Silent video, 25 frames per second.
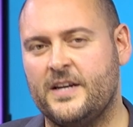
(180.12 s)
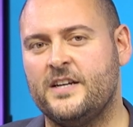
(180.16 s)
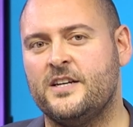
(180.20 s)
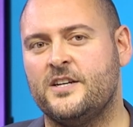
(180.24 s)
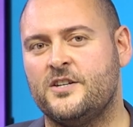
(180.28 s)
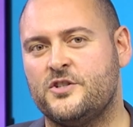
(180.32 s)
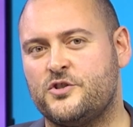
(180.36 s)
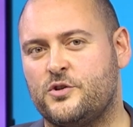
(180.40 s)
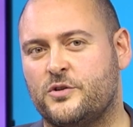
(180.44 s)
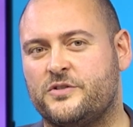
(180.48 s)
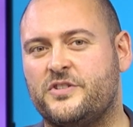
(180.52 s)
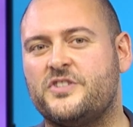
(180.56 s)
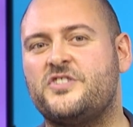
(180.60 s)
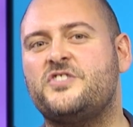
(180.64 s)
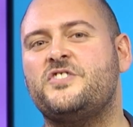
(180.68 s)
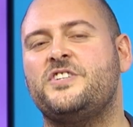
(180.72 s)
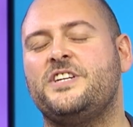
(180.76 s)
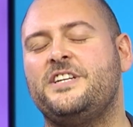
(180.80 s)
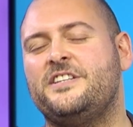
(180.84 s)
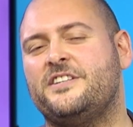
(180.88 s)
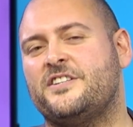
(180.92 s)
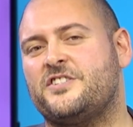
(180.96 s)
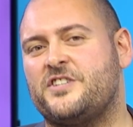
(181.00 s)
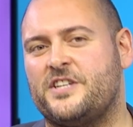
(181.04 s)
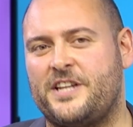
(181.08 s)
So to
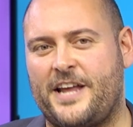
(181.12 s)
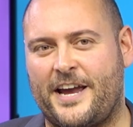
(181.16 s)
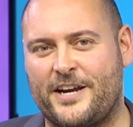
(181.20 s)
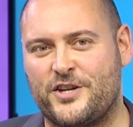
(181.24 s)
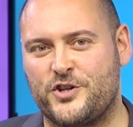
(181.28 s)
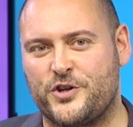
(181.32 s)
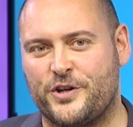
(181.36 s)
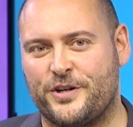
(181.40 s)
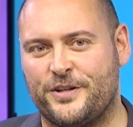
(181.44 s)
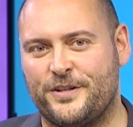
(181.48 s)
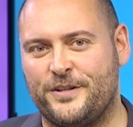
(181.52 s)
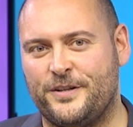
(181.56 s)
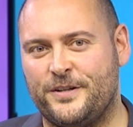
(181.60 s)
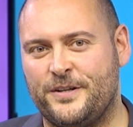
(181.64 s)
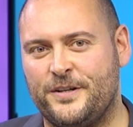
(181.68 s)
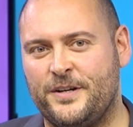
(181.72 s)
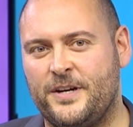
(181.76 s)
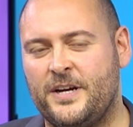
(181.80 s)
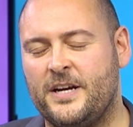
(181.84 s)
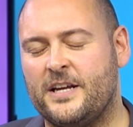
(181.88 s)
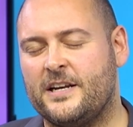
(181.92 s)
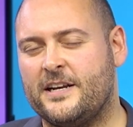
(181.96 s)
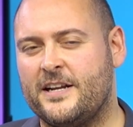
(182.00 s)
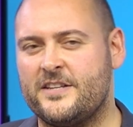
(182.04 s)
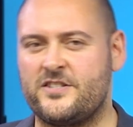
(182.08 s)
see this in action,
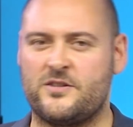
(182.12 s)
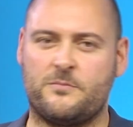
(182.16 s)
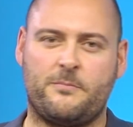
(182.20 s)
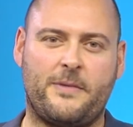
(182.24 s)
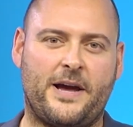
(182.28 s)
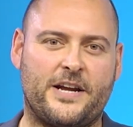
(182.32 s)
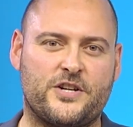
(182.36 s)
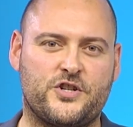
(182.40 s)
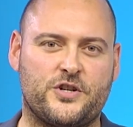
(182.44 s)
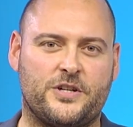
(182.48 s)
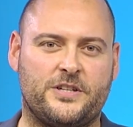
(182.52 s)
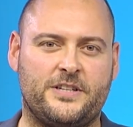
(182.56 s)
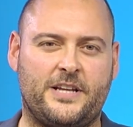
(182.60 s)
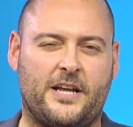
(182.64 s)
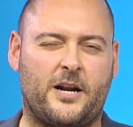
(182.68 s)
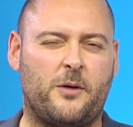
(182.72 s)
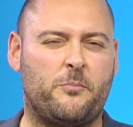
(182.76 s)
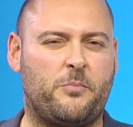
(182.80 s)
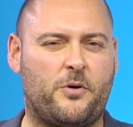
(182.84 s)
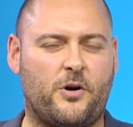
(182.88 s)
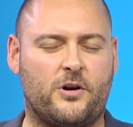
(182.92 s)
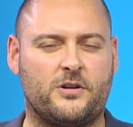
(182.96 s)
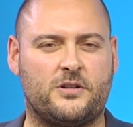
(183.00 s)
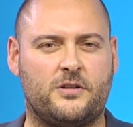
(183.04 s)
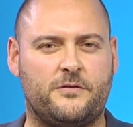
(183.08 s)
let's imagine that I'm
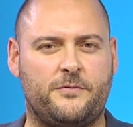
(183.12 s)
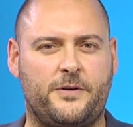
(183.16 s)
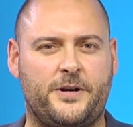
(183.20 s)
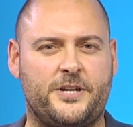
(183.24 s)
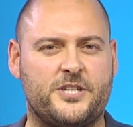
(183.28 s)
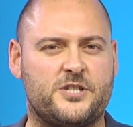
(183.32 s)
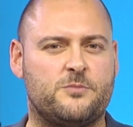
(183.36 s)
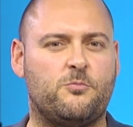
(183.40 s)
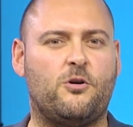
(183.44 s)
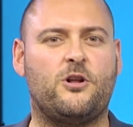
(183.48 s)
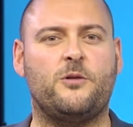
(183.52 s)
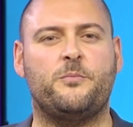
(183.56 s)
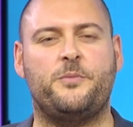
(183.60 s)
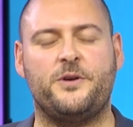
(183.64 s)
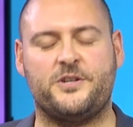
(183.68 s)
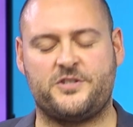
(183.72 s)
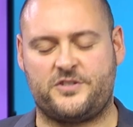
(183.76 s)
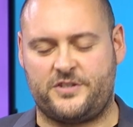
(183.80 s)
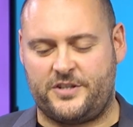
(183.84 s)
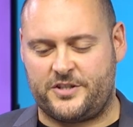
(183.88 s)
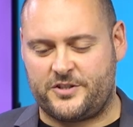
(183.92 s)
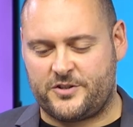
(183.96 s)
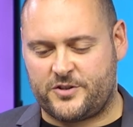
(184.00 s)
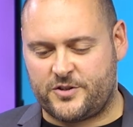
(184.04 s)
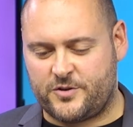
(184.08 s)
part of a small
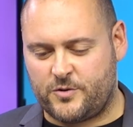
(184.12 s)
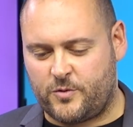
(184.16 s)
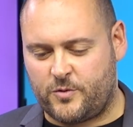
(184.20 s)
business